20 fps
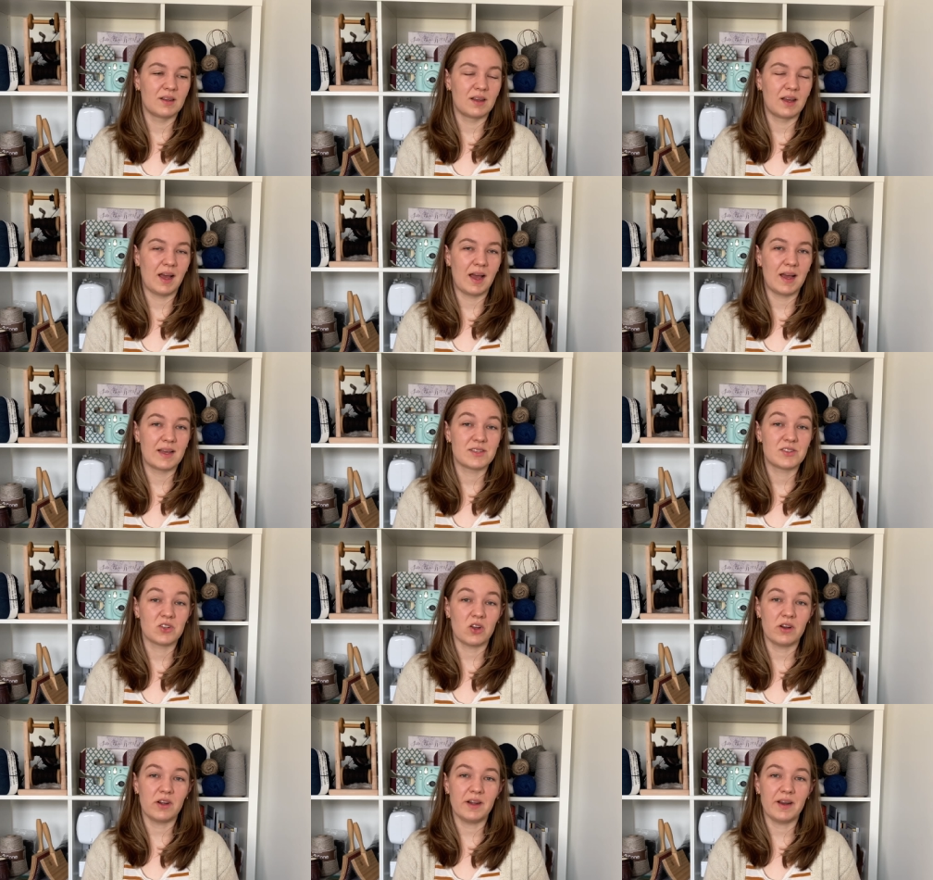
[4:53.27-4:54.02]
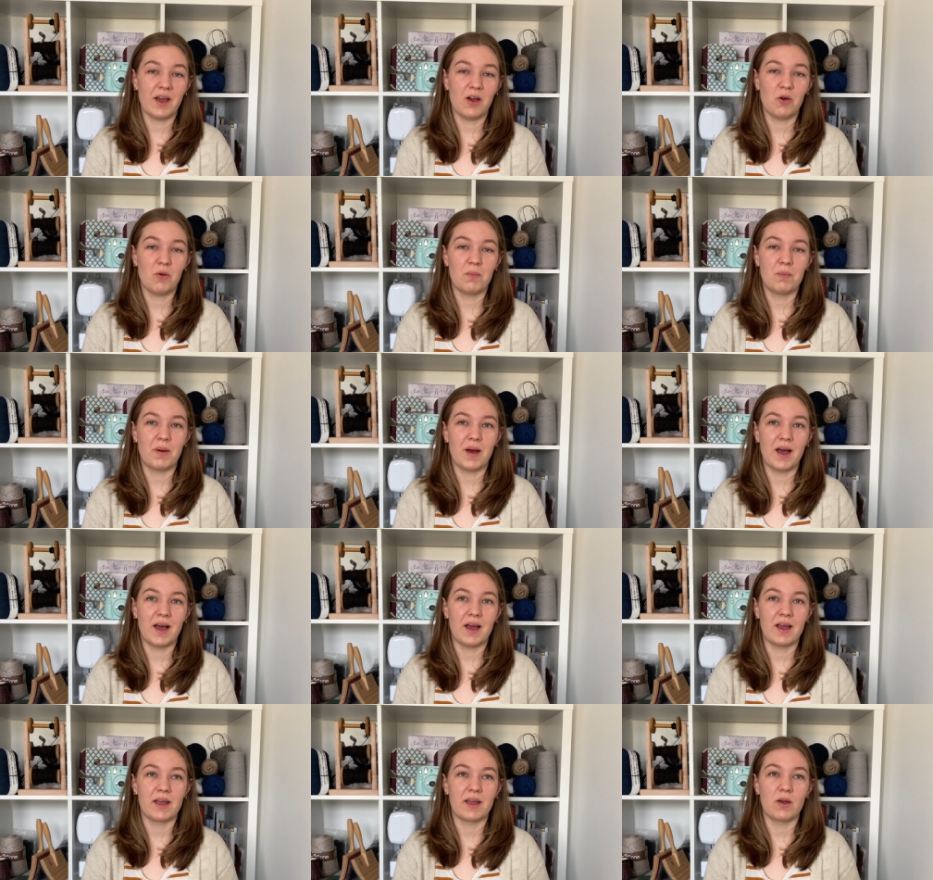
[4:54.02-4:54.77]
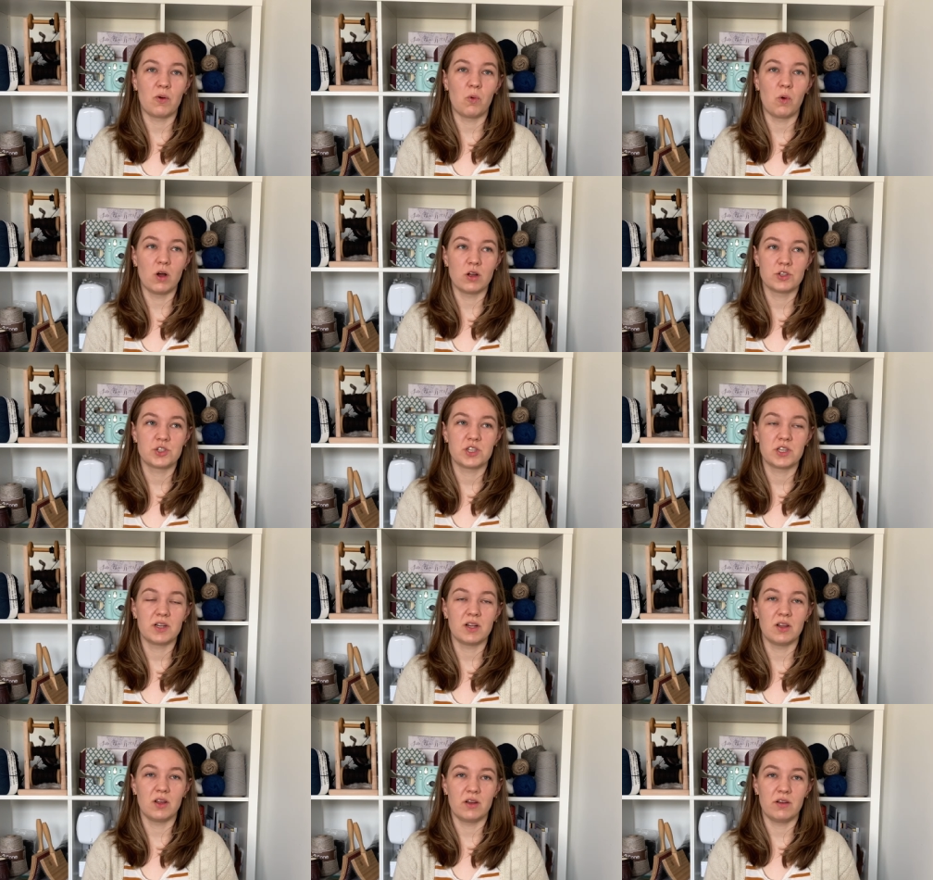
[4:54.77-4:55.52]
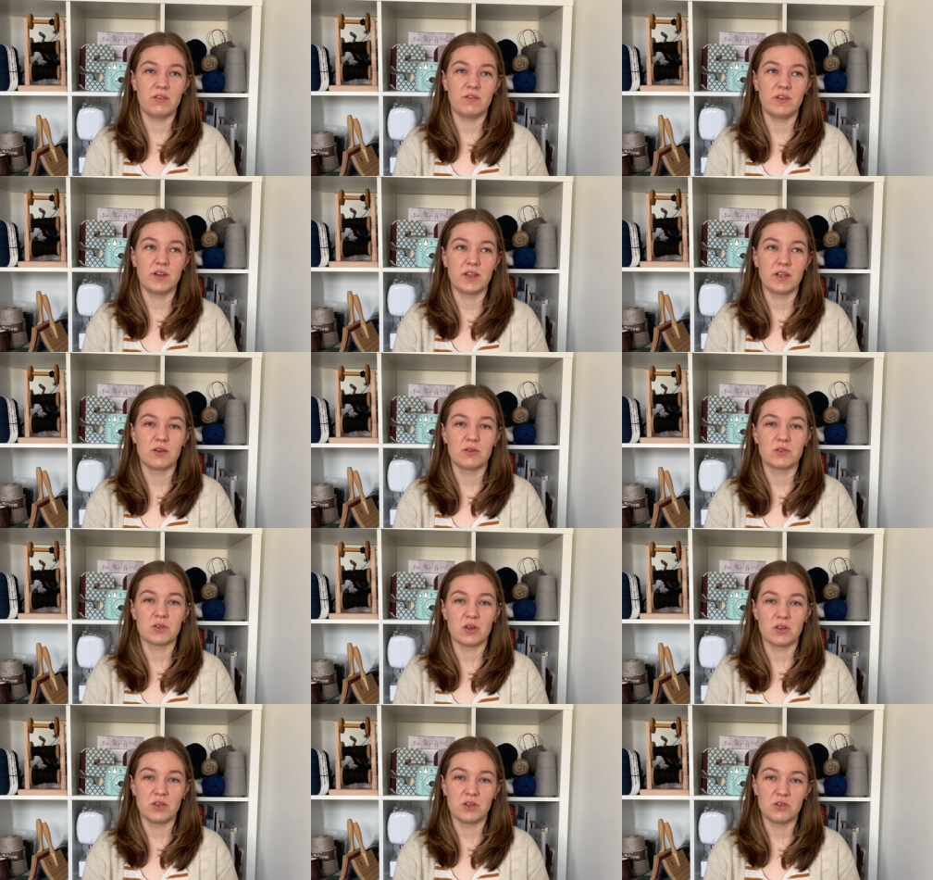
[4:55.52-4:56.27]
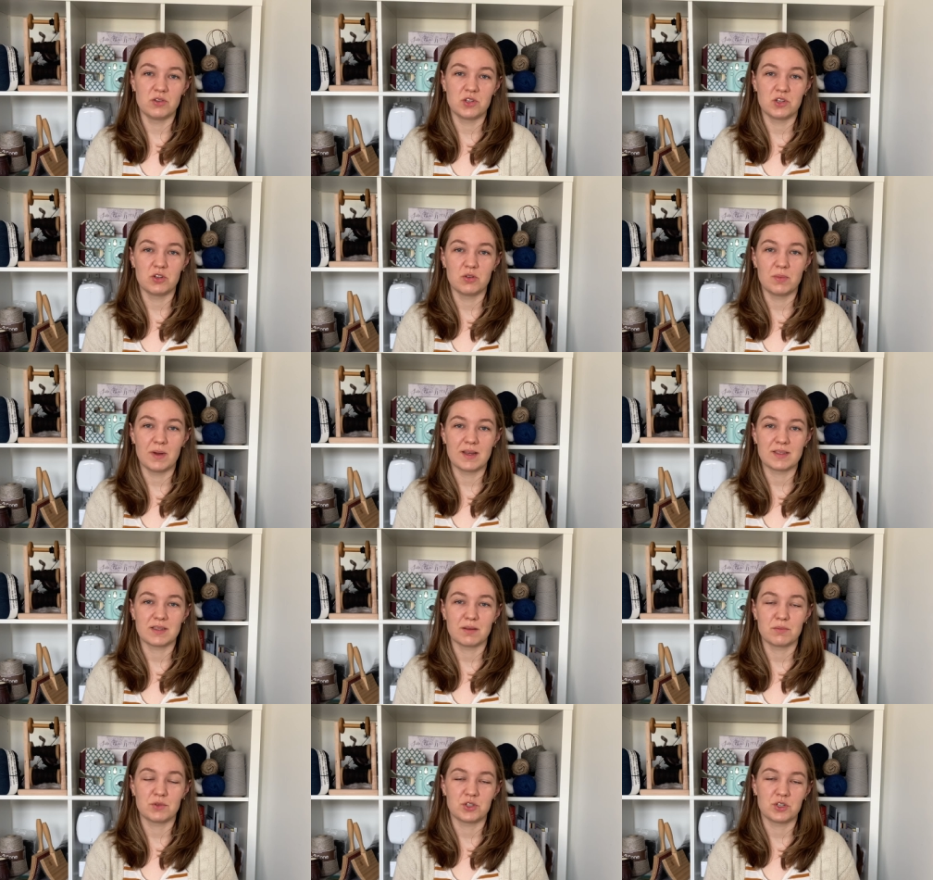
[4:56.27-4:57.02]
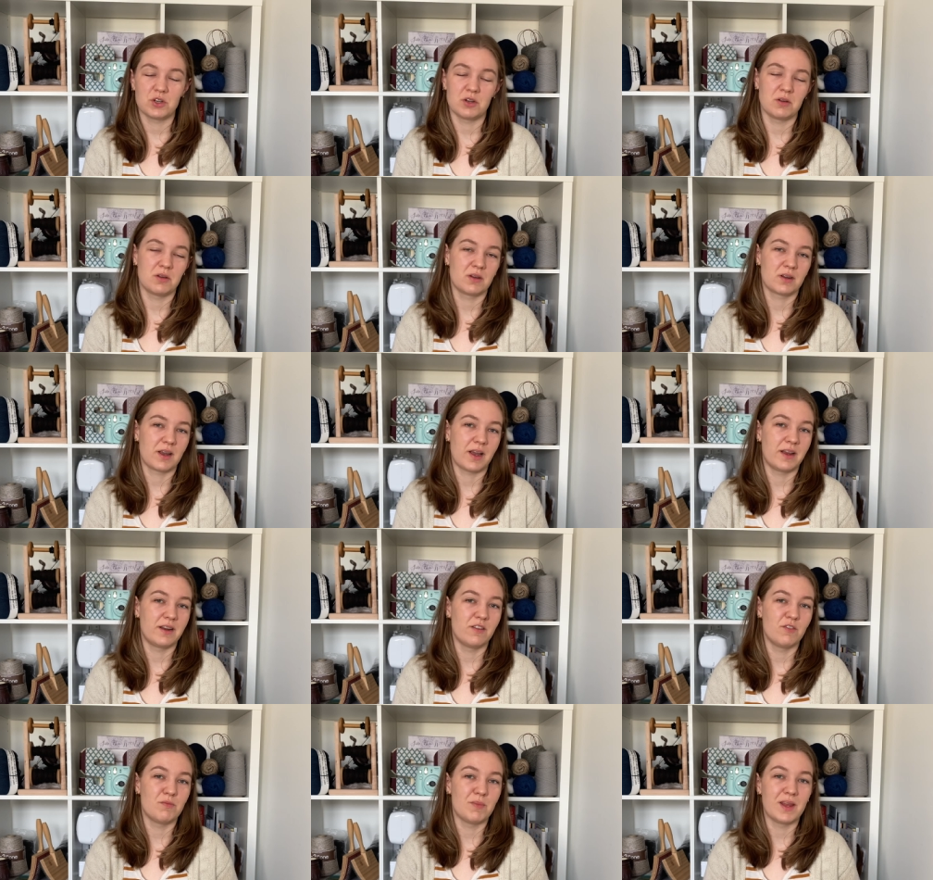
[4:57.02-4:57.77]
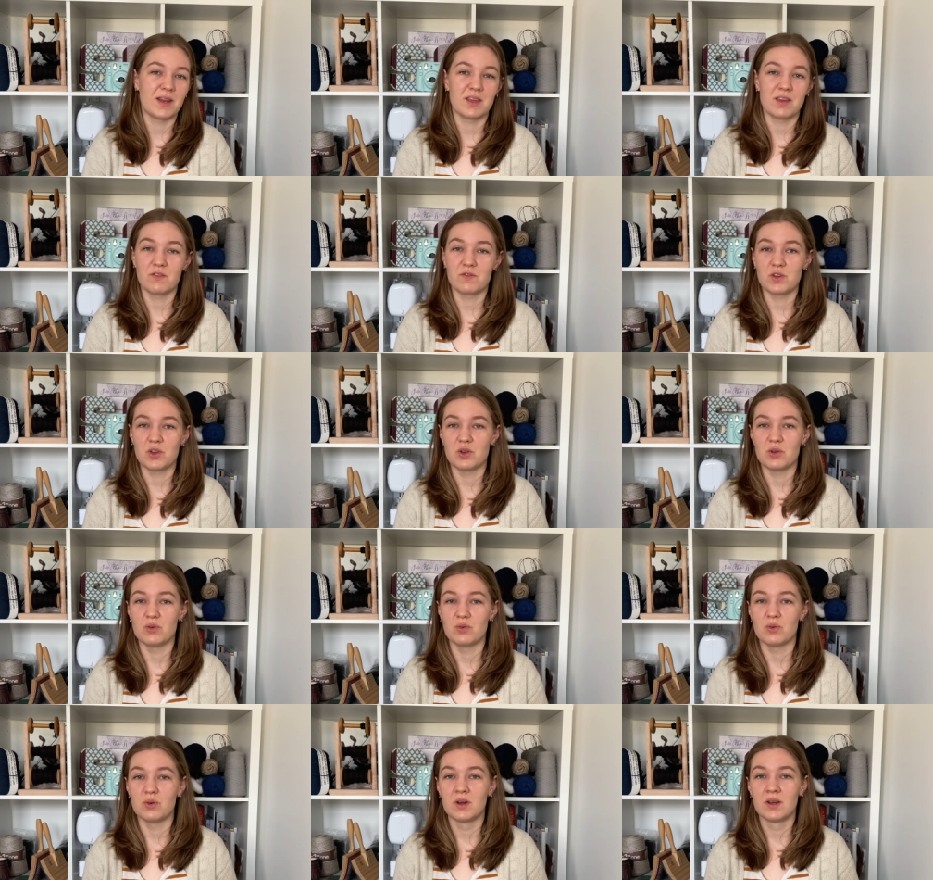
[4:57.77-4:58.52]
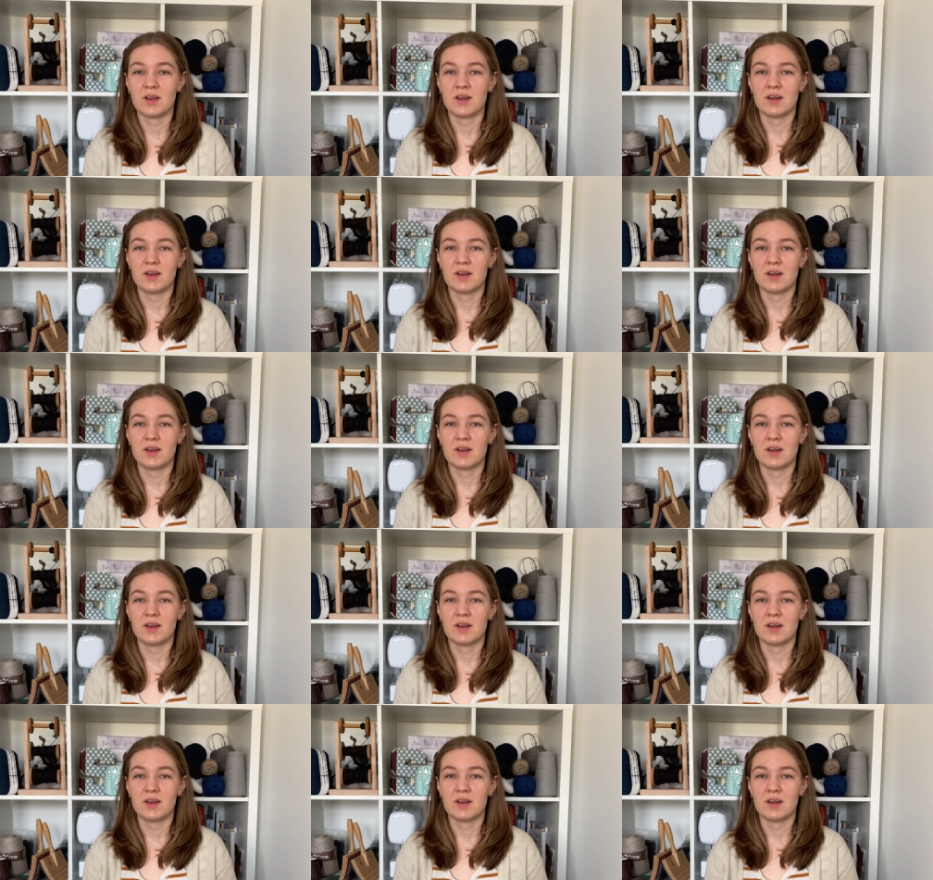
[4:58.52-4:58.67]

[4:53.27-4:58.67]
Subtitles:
I started out by watching a lot of videos on YouTube, as I'm sure kind of many of you